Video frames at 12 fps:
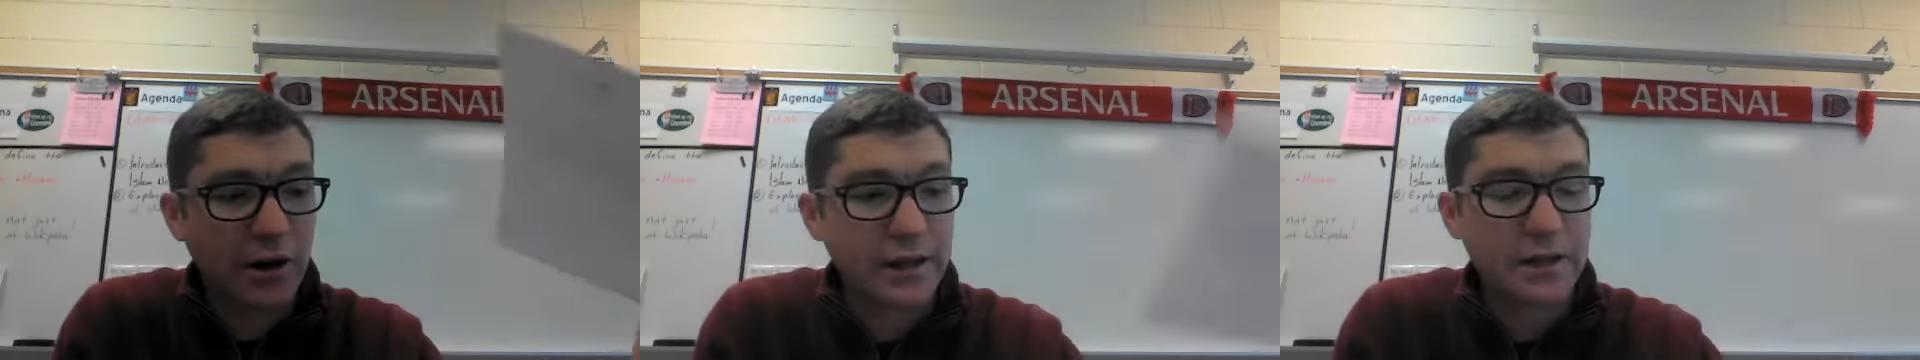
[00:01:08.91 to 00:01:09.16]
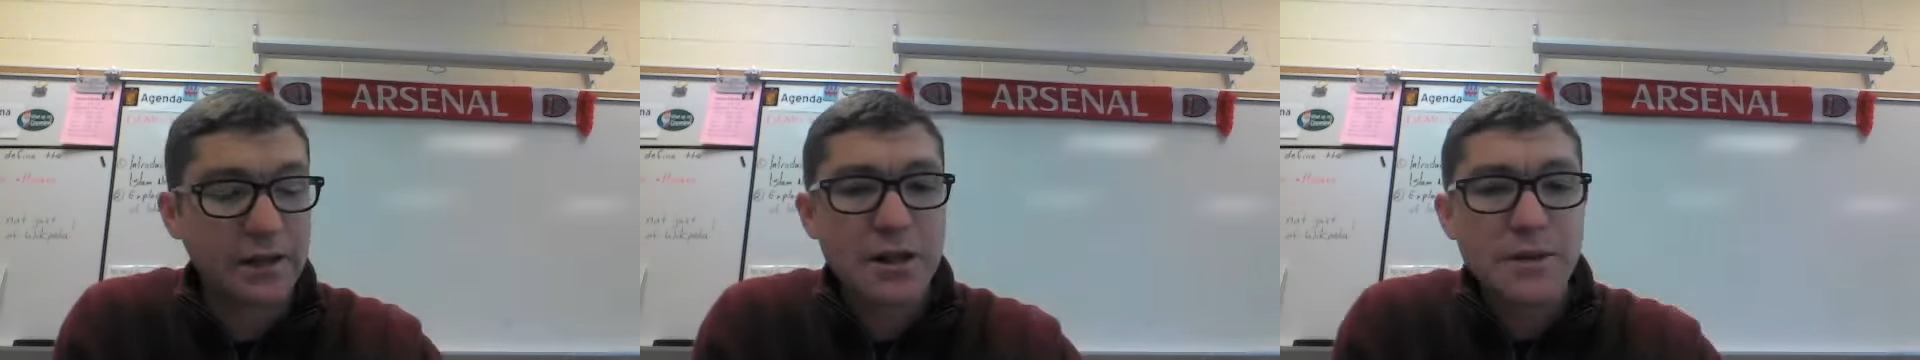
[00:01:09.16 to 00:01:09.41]
on
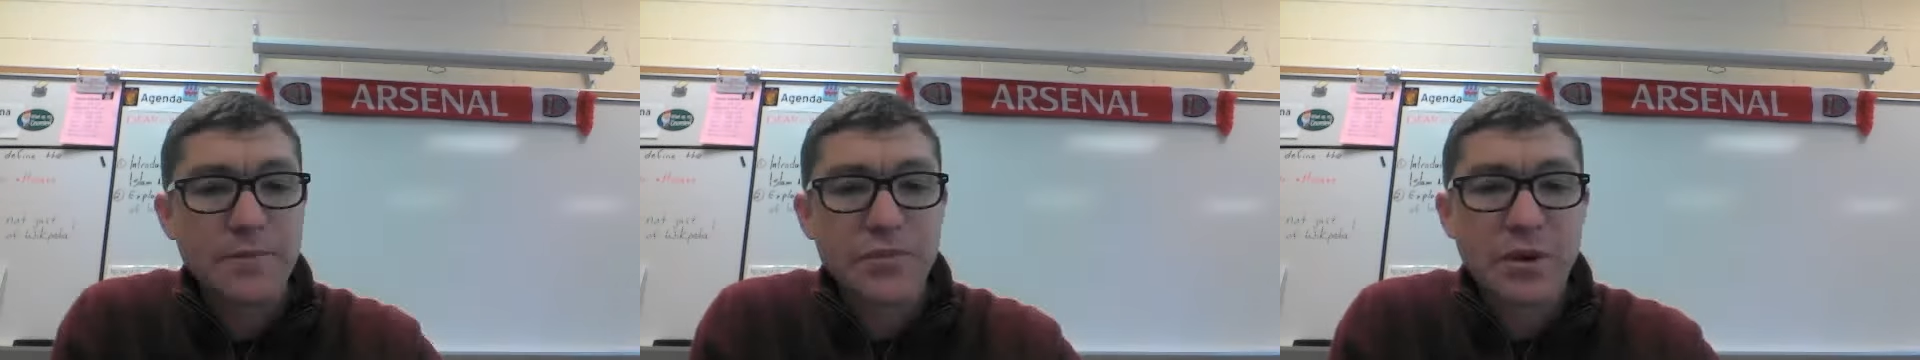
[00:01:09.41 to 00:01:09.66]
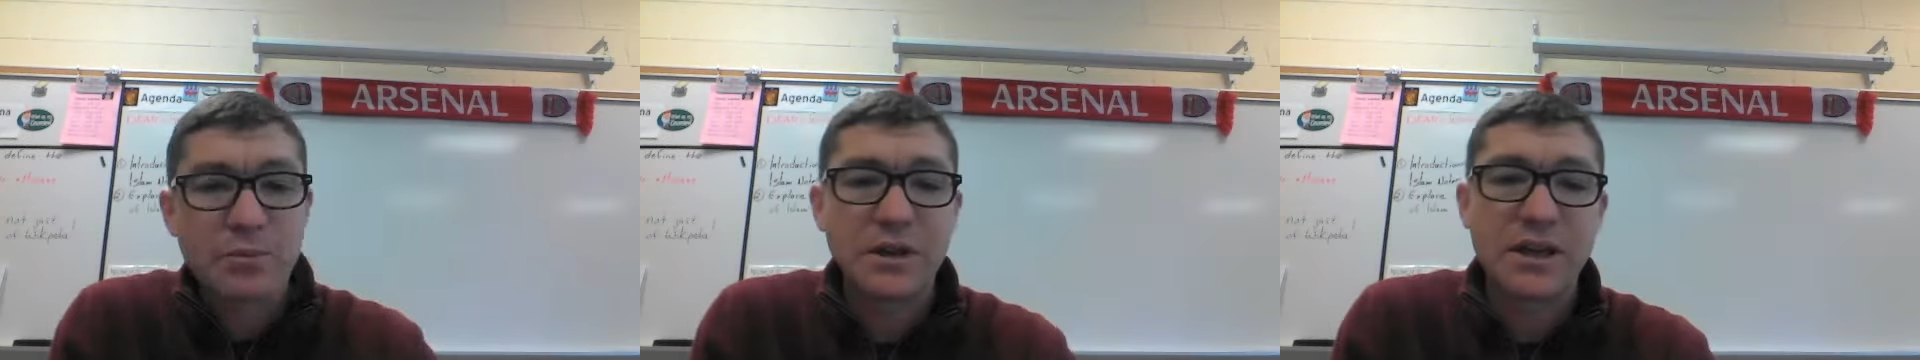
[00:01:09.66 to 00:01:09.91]
it
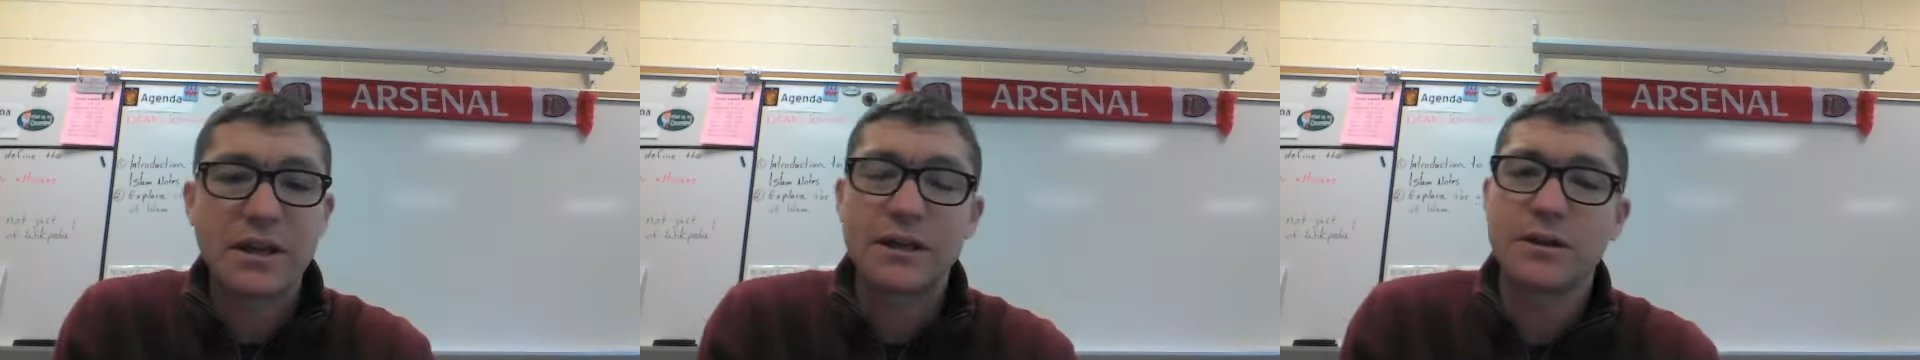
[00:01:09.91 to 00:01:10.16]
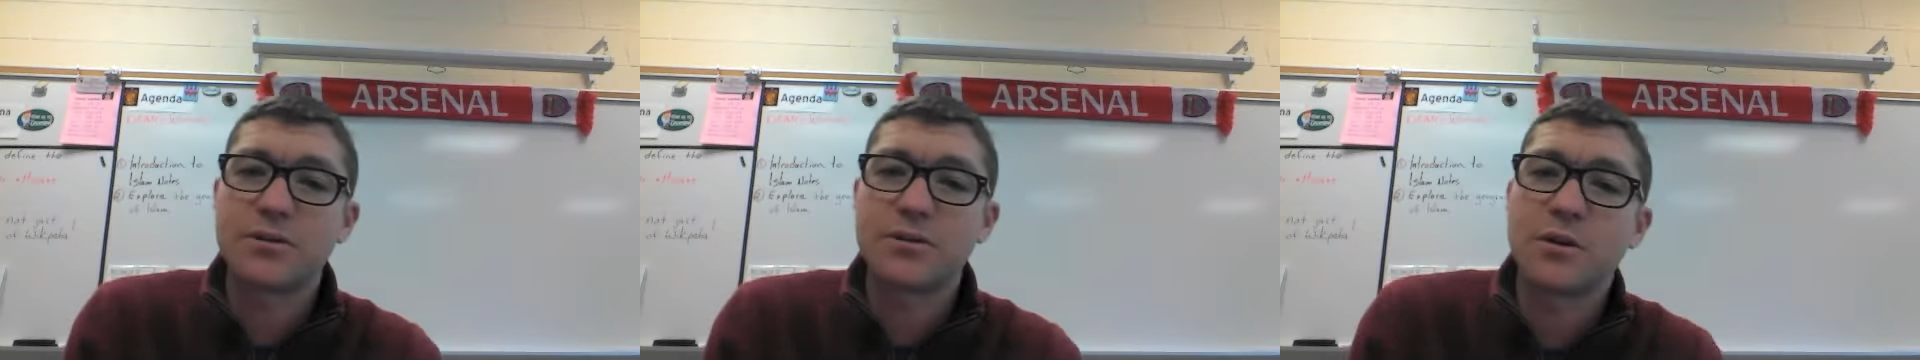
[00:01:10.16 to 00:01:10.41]

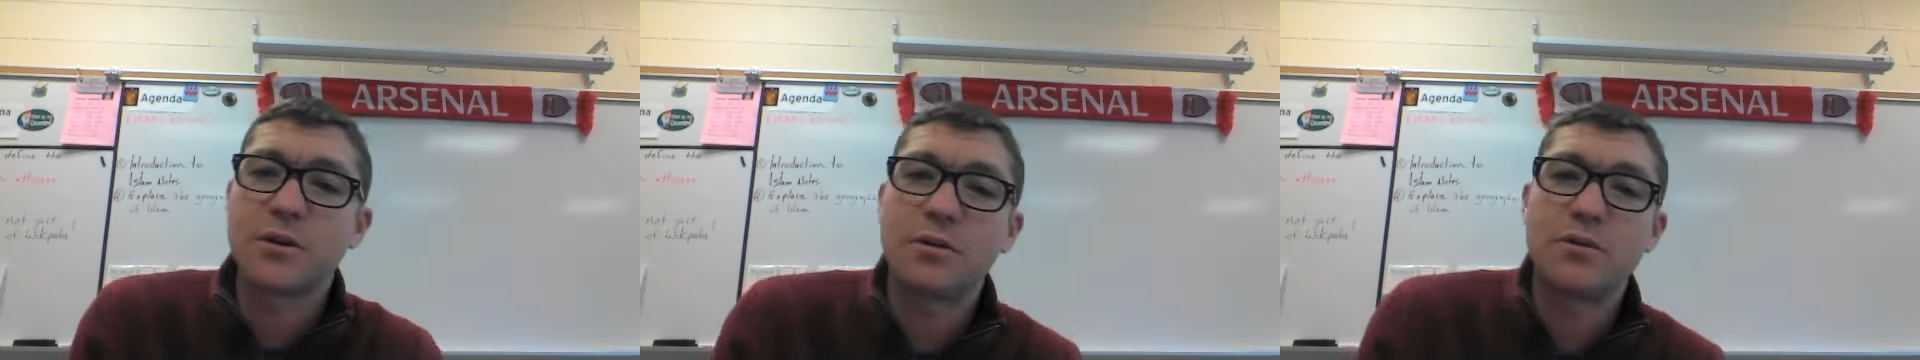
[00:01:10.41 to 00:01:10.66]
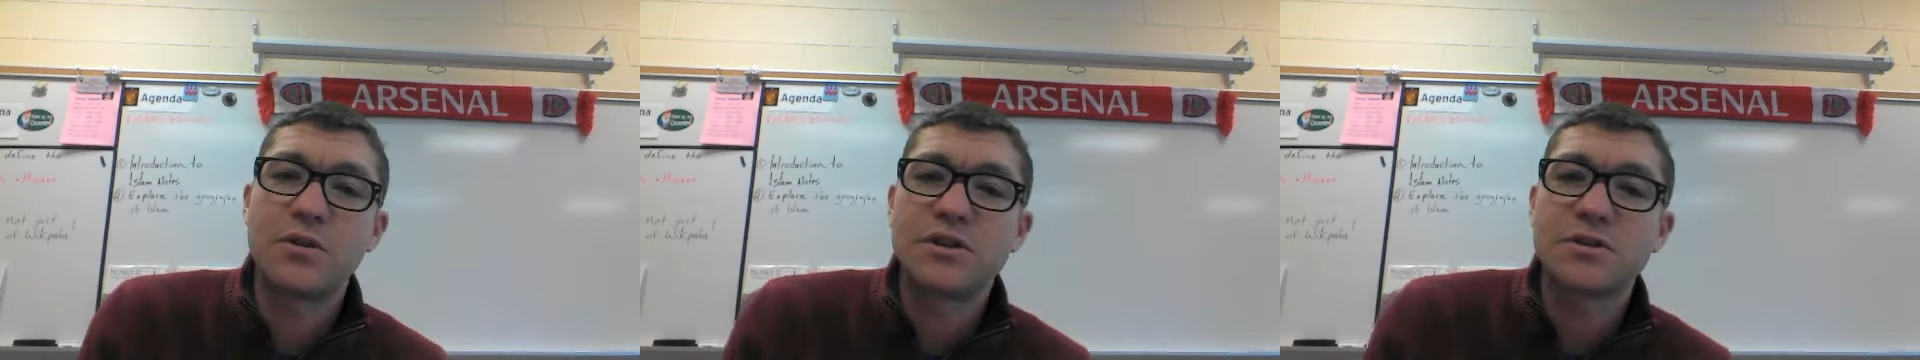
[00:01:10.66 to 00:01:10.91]
beginning of
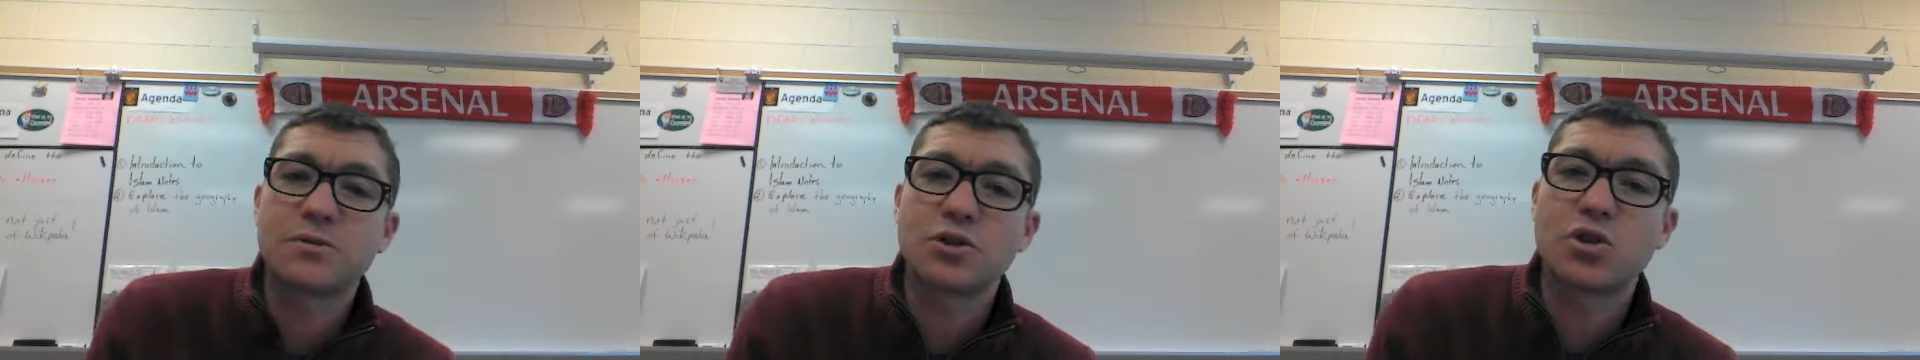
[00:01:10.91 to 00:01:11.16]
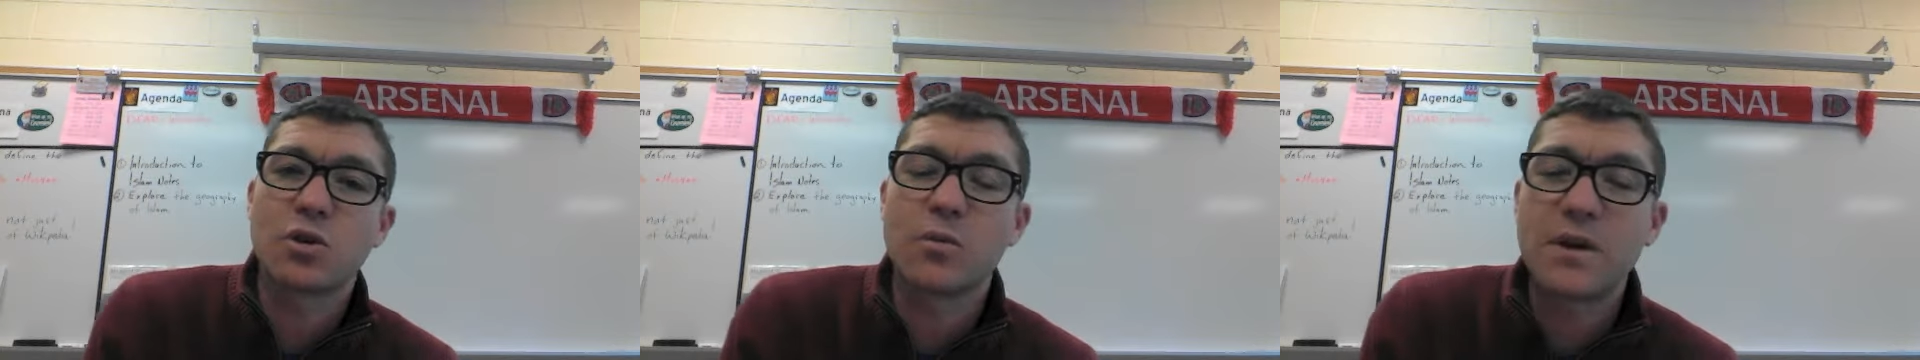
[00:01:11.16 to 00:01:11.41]
this
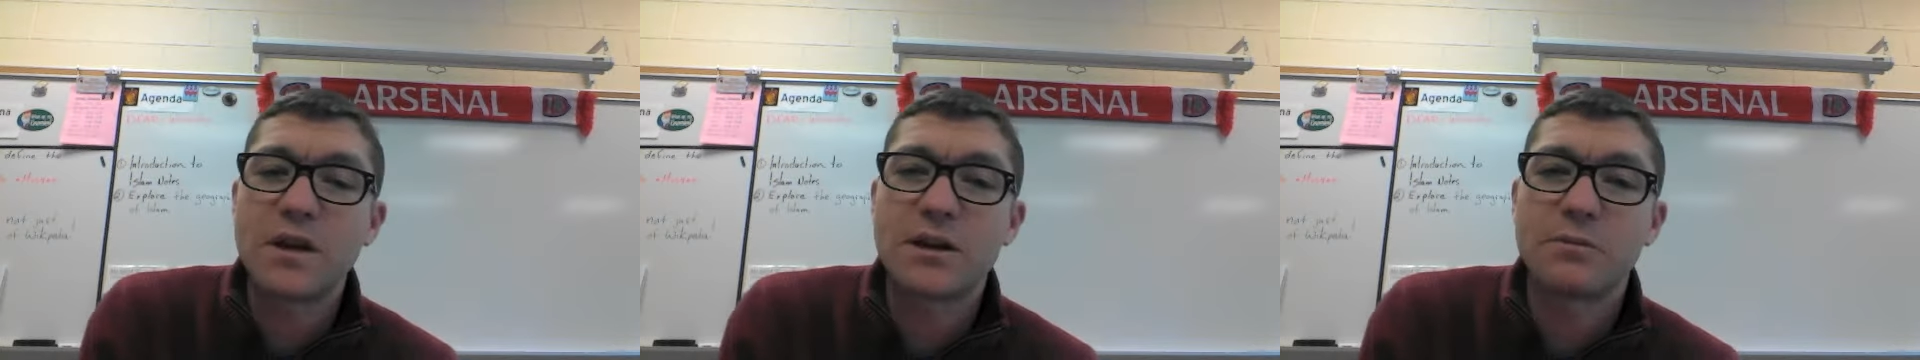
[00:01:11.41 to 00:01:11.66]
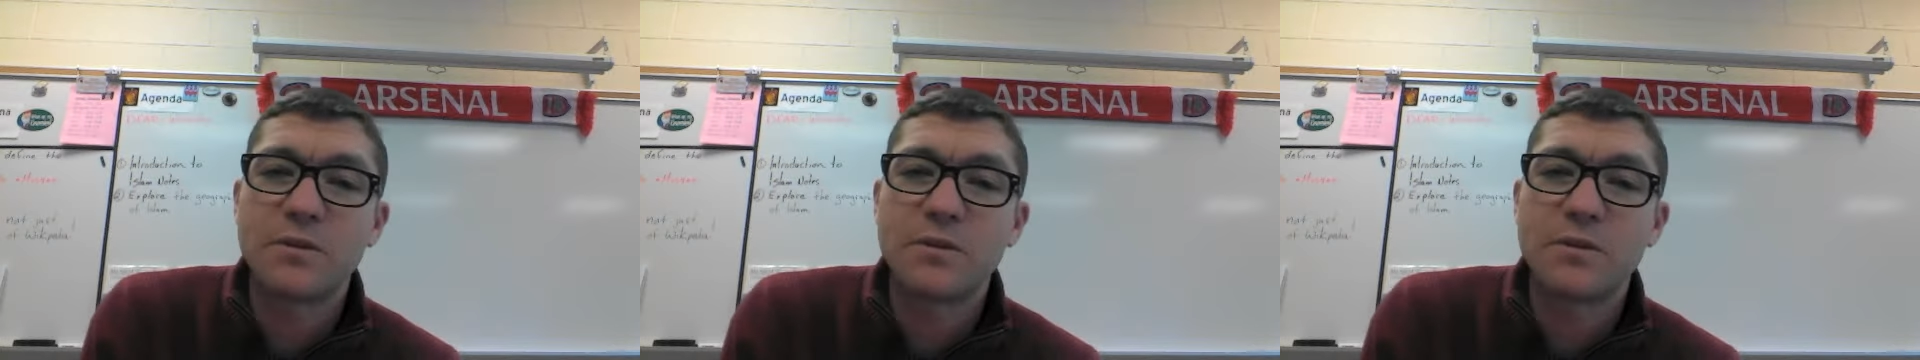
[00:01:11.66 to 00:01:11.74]
short week,